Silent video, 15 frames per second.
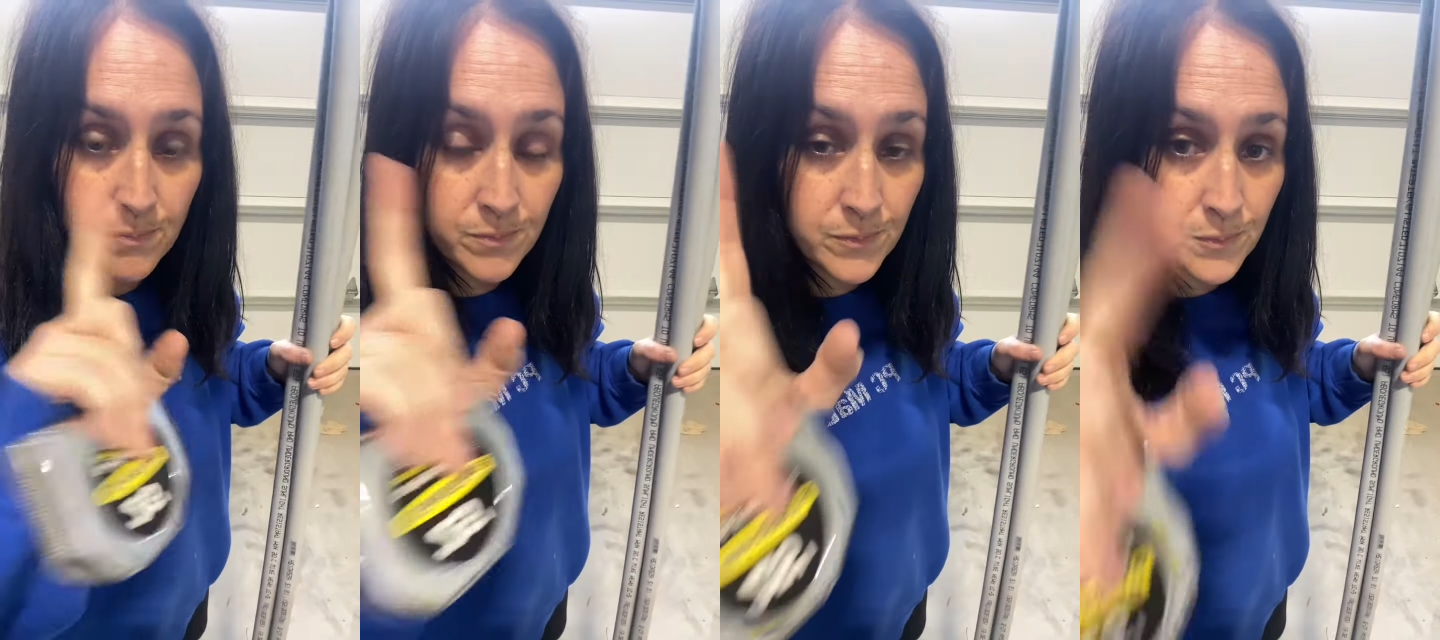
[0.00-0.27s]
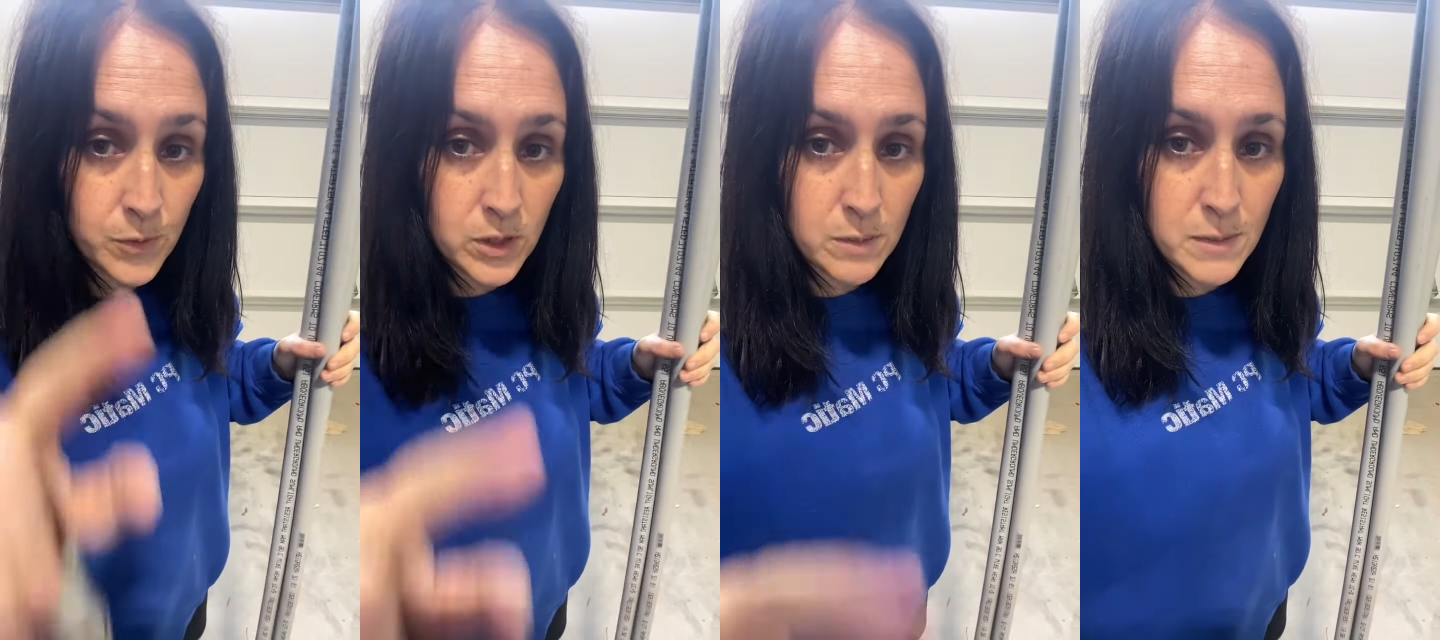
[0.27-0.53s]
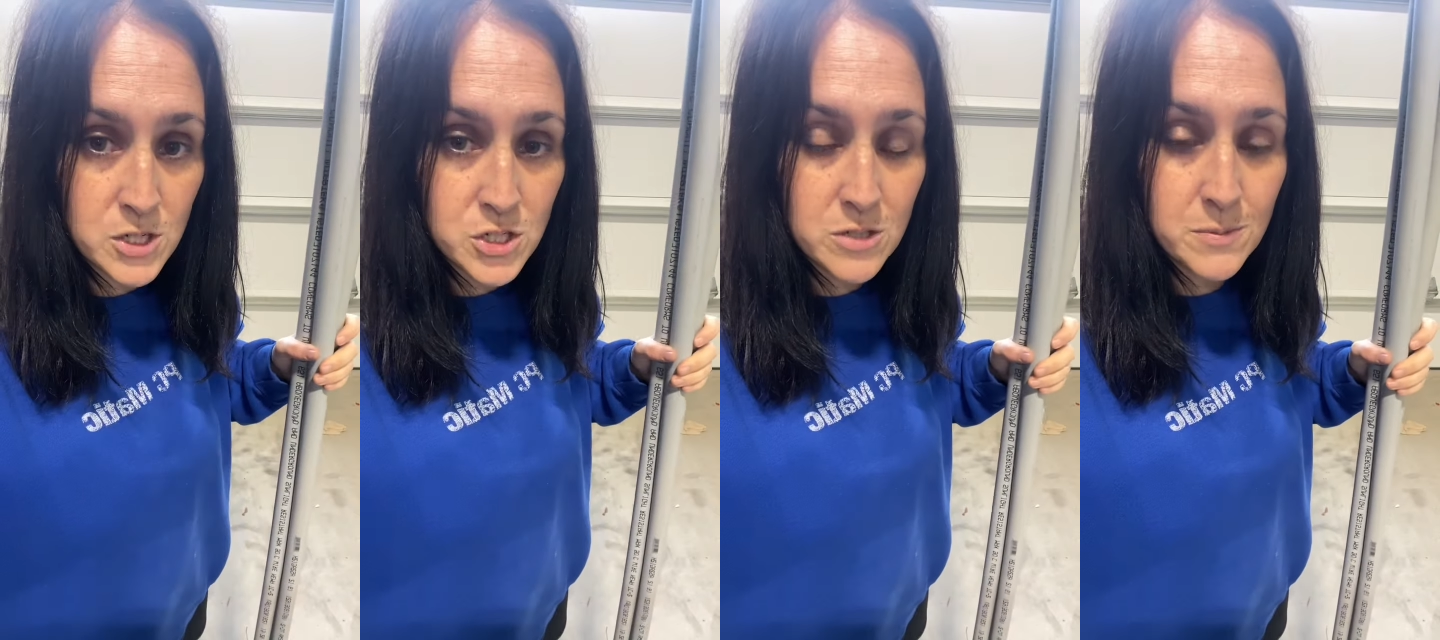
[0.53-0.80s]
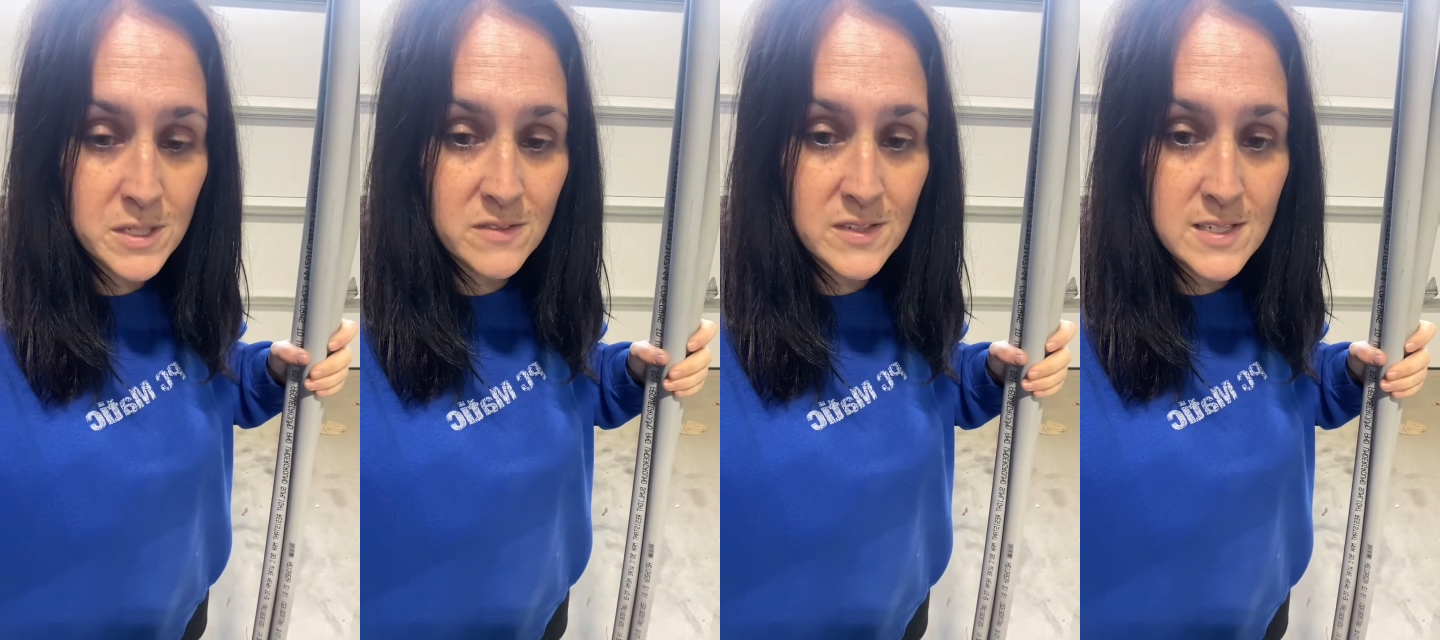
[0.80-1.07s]
we're gonna measure the
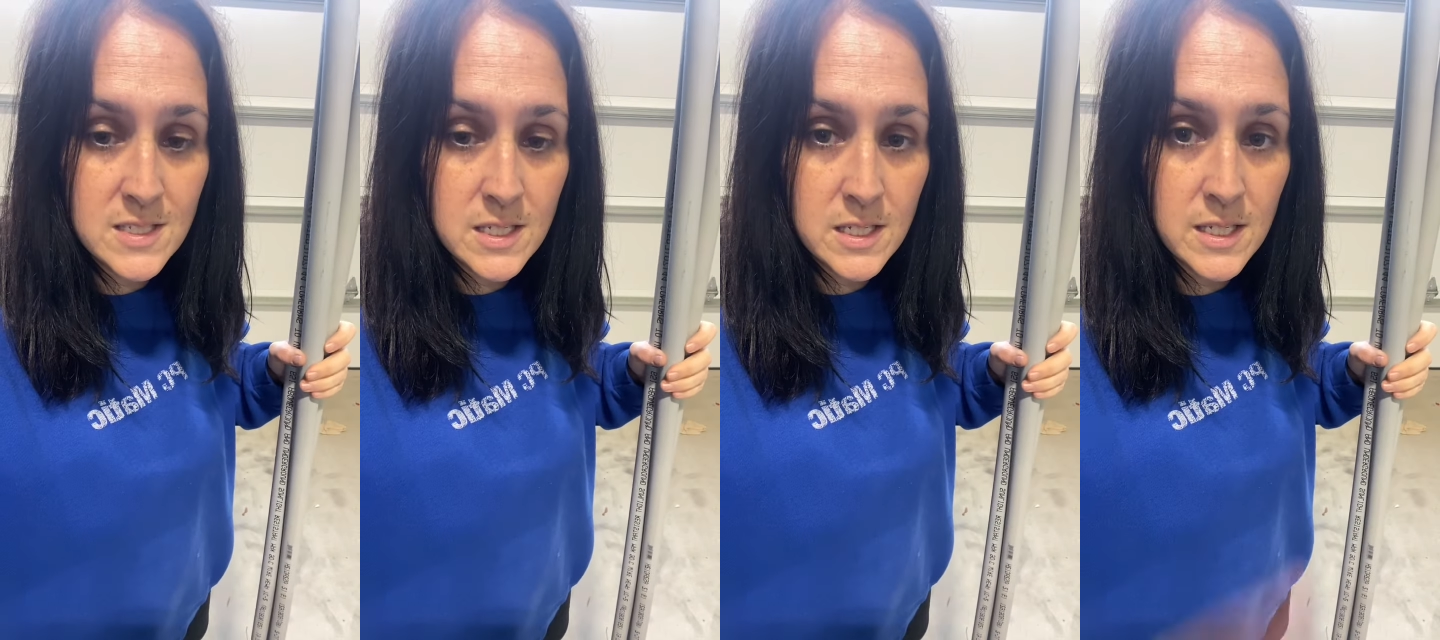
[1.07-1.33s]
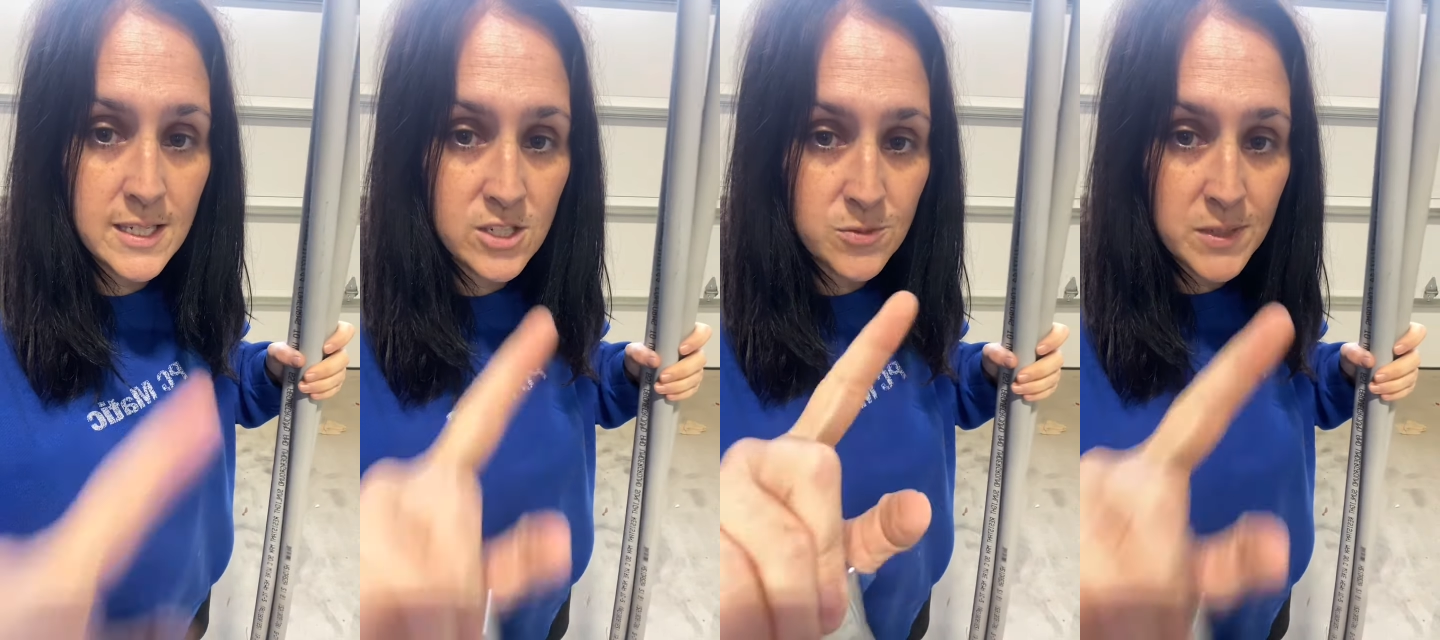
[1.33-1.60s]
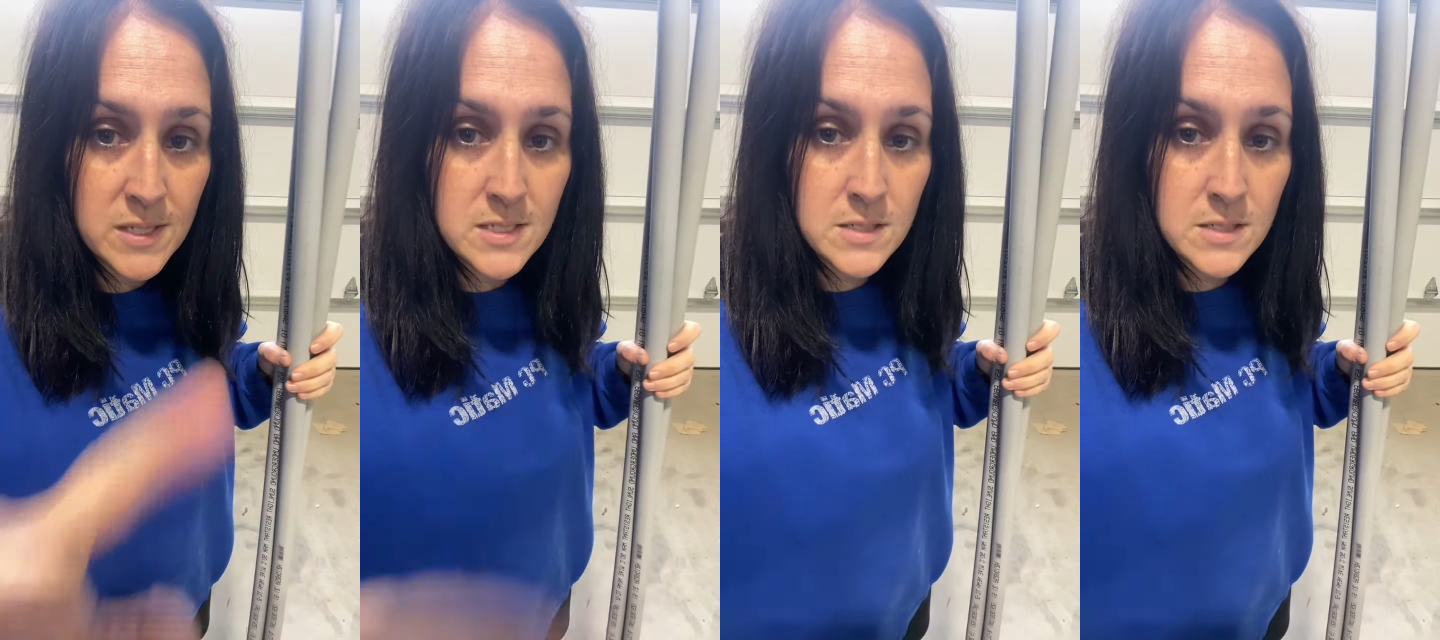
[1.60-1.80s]
PVC, each piece.